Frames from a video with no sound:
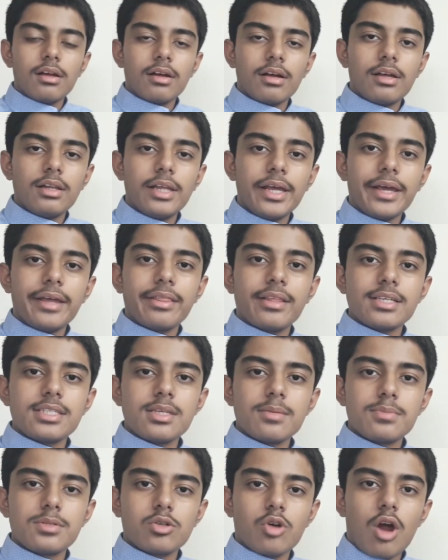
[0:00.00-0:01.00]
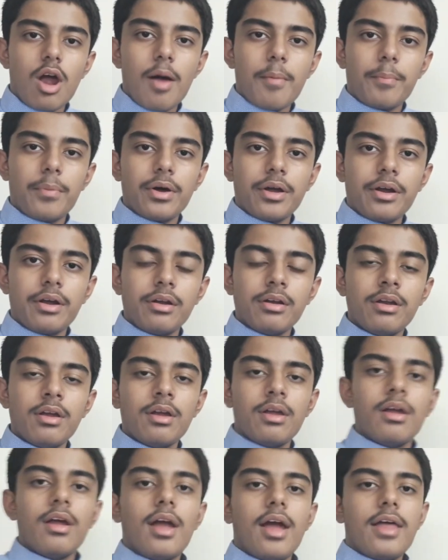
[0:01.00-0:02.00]
Click the subscribe button
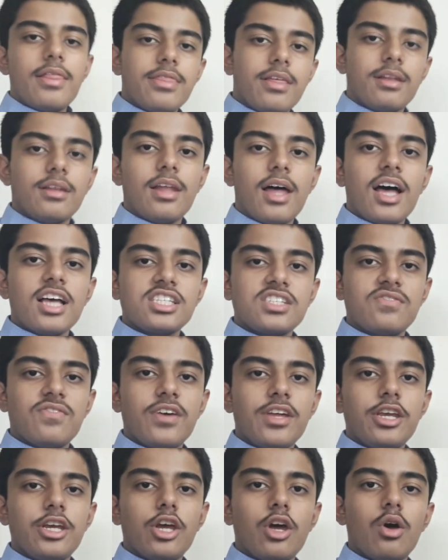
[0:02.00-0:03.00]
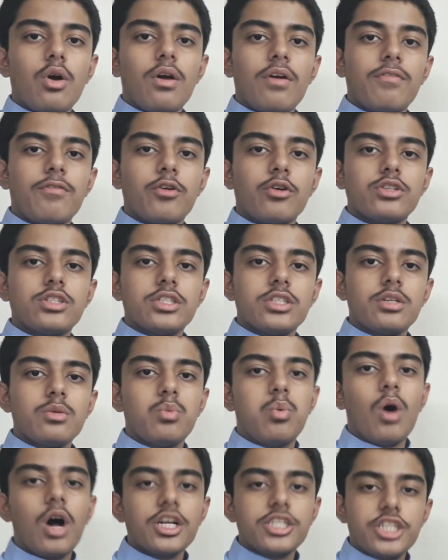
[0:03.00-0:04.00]
and the last video if you
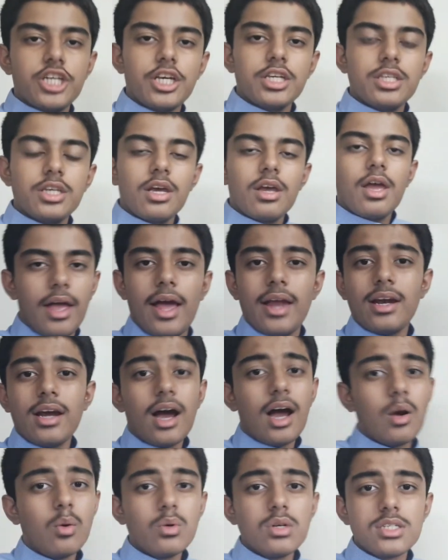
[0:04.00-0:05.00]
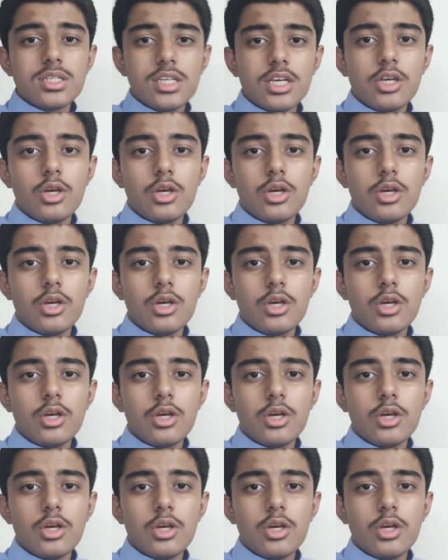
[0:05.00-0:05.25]
didn't watch it, and I will see